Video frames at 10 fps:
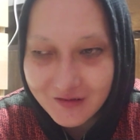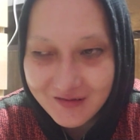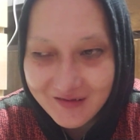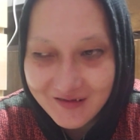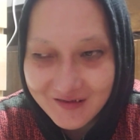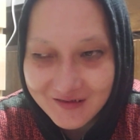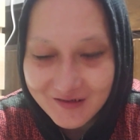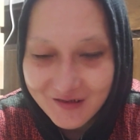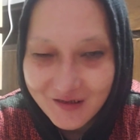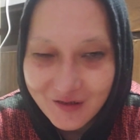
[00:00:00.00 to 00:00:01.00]
well,
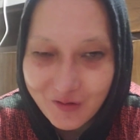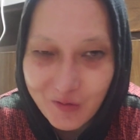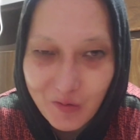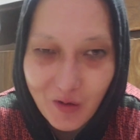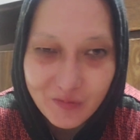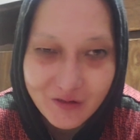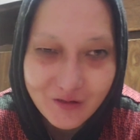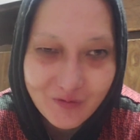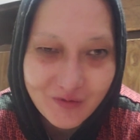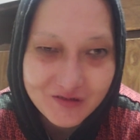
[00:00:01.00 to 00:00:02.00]
my mom
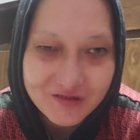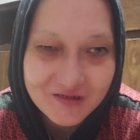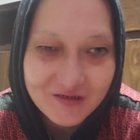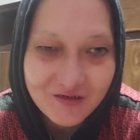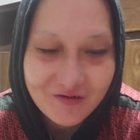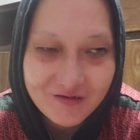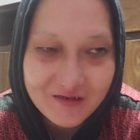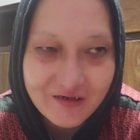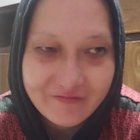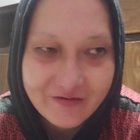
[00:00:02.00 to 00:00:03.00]
knew, but she didn't know like
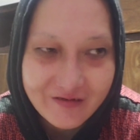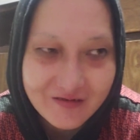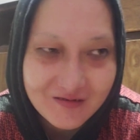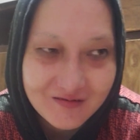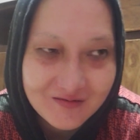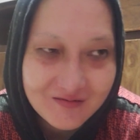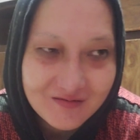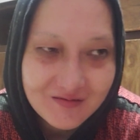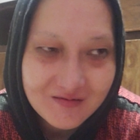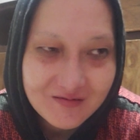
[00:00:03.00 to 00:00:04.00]
everything.
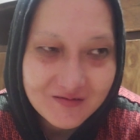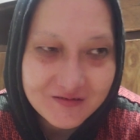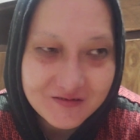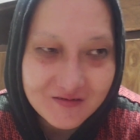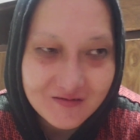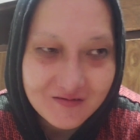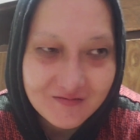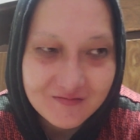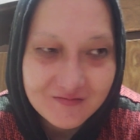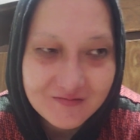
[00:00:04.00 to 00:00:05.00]

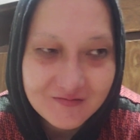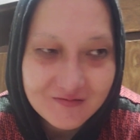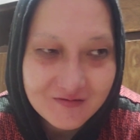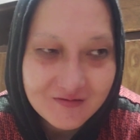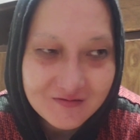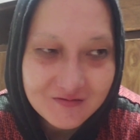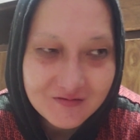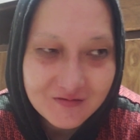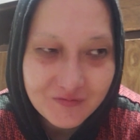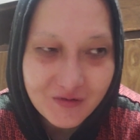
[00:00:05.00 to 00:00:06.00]
So,
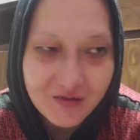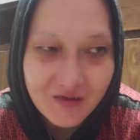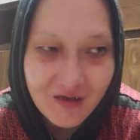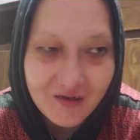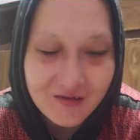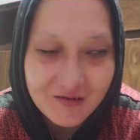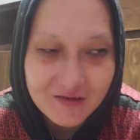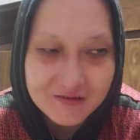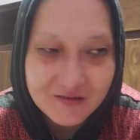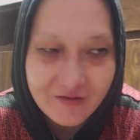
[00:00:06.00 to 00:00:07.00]
but yeah, like
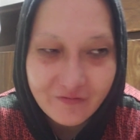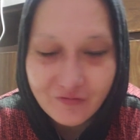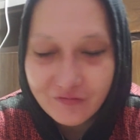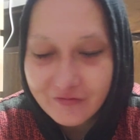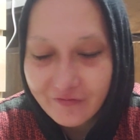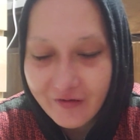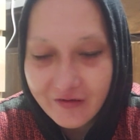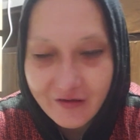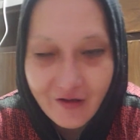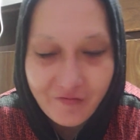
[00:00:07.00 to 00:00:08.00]
I said, if it, if I
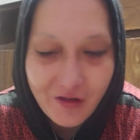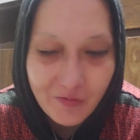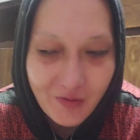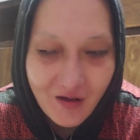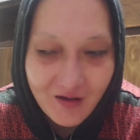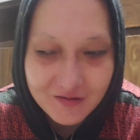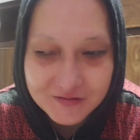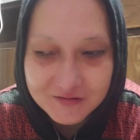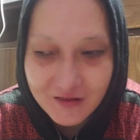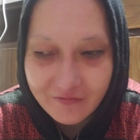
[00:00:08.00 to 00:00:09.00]
didn't have that past,
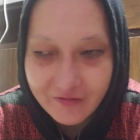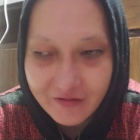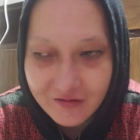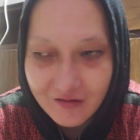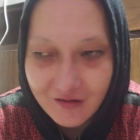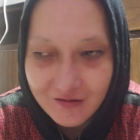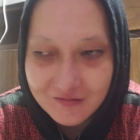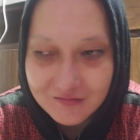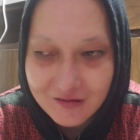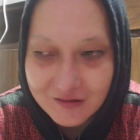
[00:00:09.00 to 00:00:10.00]
everything that
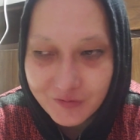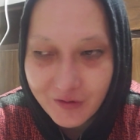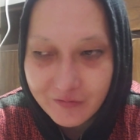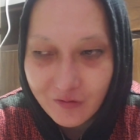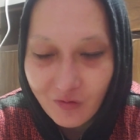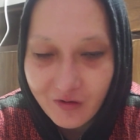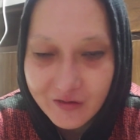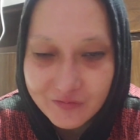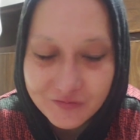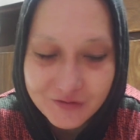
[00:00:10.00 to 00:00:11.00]
that's probably why
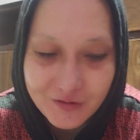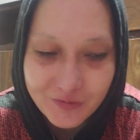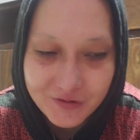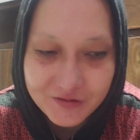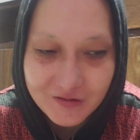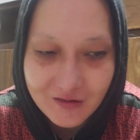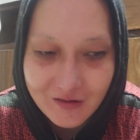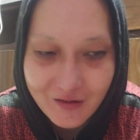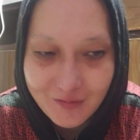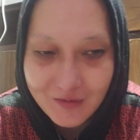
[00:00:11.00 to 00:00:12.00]
I'm the person
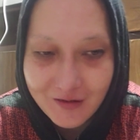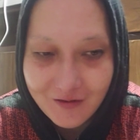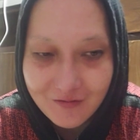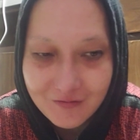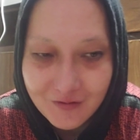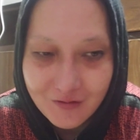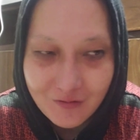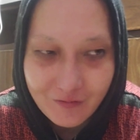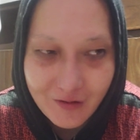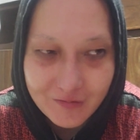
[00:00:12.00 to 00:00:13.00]
that I am now.
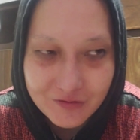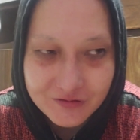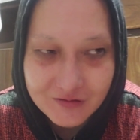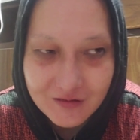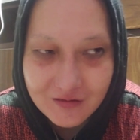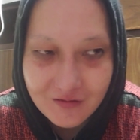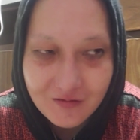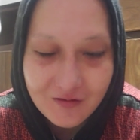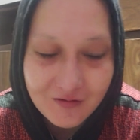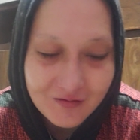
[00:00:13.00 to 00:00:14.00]
Why I'm just like, oh,